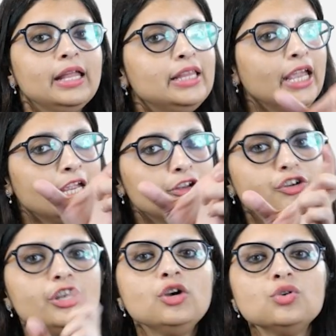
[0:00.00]
They
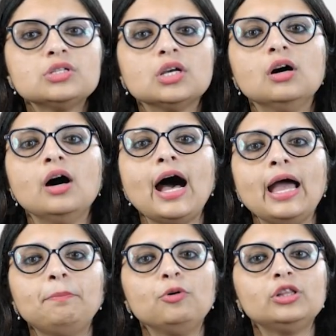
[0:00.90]
introduced a
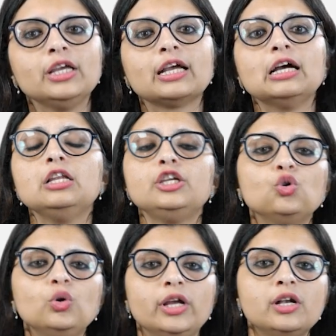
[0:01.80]
hypothetical
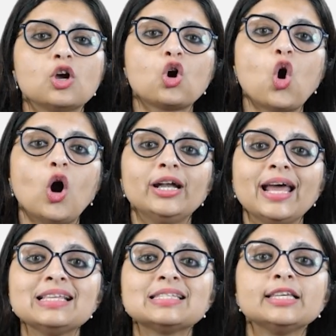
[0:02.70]
unit called
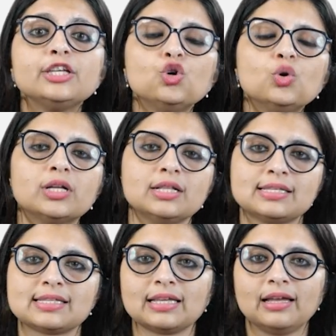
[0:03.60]
as
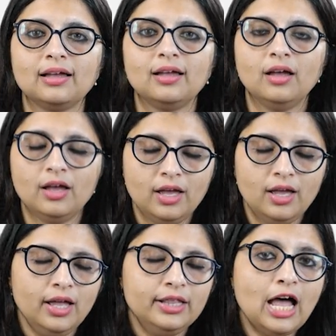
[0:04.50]
utils.
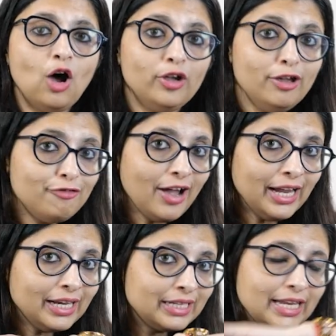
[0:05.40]
Now, if
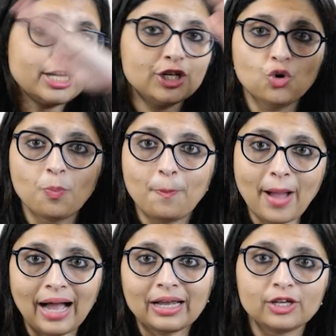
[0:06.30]
I take you
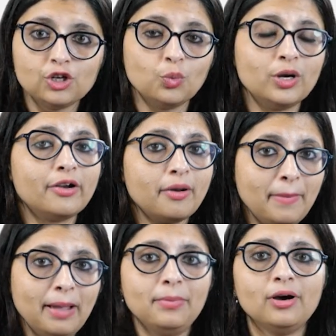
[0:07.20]
back, you would
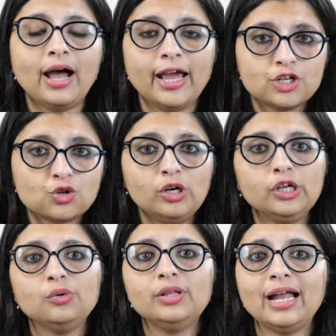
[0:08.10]
remember I told
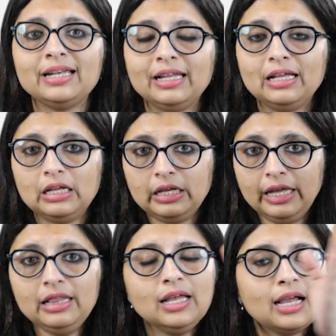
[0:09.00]
you that
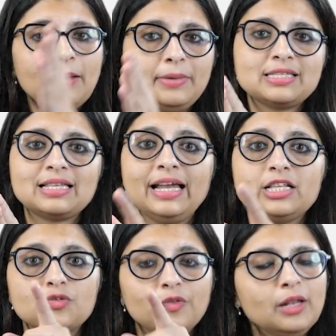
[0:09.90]
in the coming
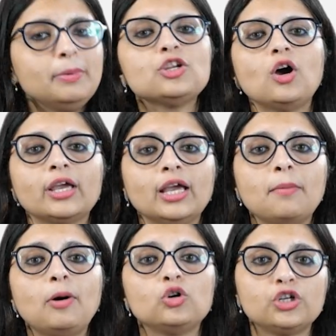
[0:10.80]
slides we'll be talking
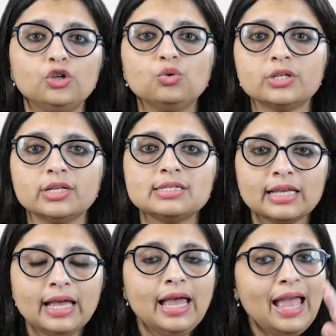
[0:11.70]
about utils,
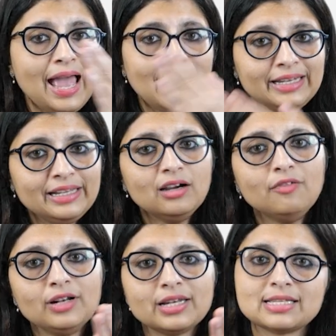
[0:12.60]
and here
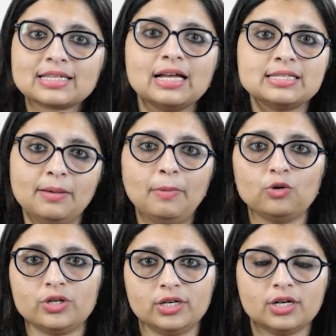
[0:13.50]
we'll discuss
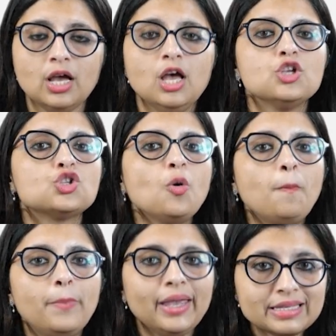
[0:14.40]
about it. So,
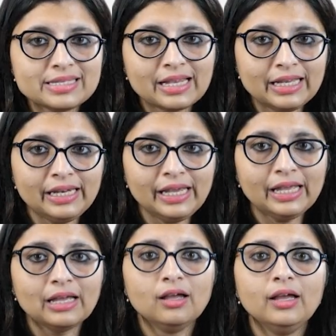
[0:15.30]
basically
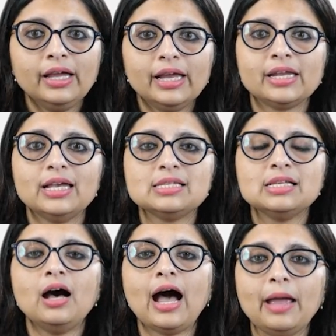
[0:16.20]
it is
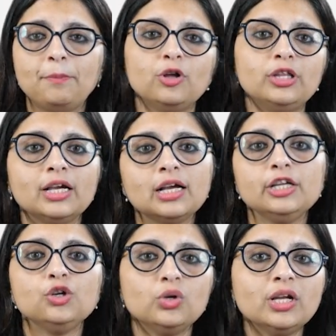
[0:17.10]
a hypothetical
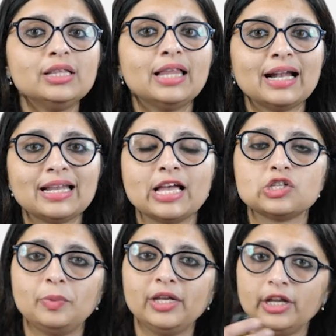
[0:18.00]
unit that
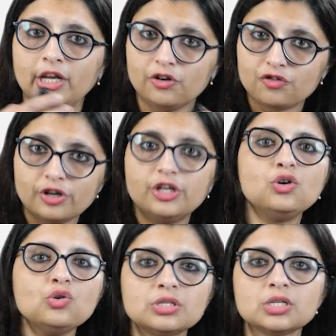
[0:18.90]
has been
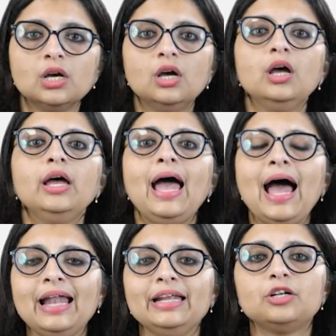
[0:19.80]
introduced
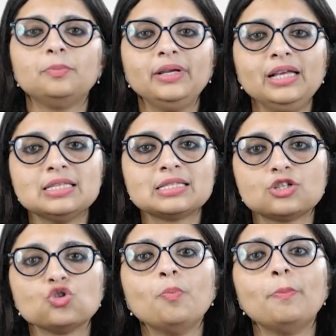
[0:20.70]
and it means
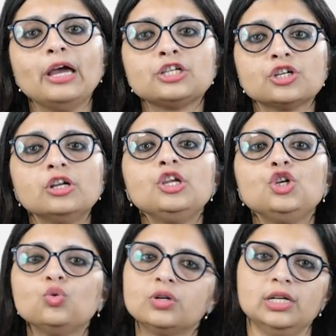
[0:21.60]
to measure
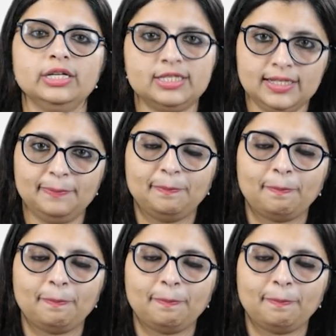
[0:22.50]
utility.